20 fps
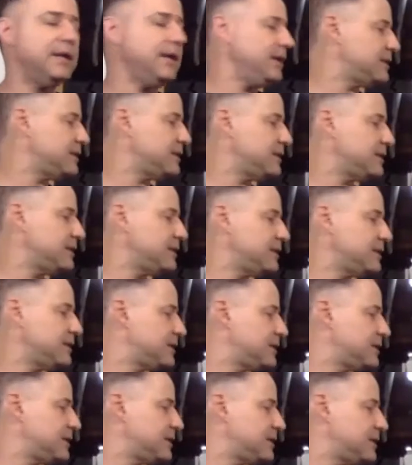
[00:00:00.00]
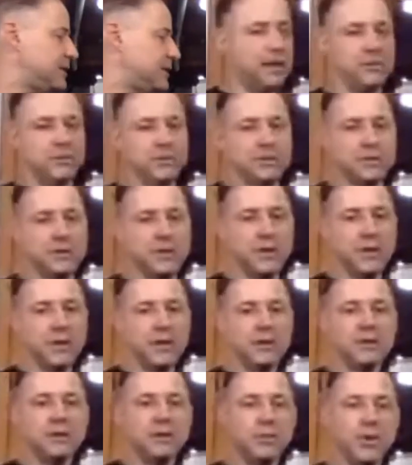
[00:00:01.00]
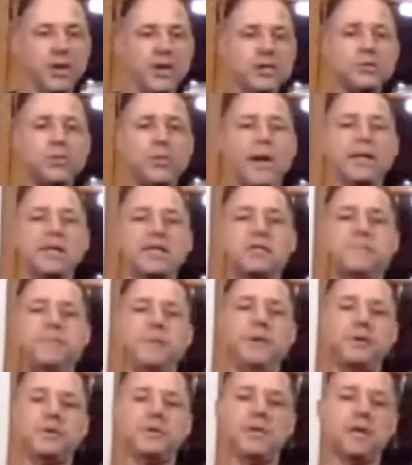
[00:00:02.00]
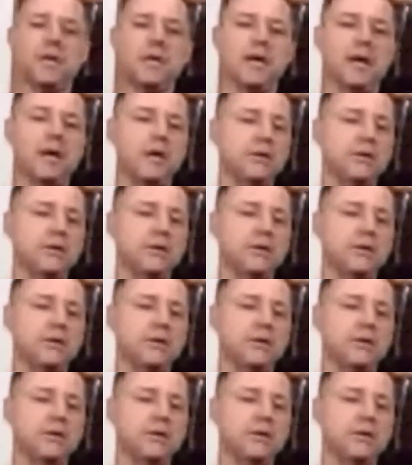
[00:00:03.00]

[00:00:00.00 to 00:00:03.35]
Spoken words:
experience that counts? The reason why the experience that counts is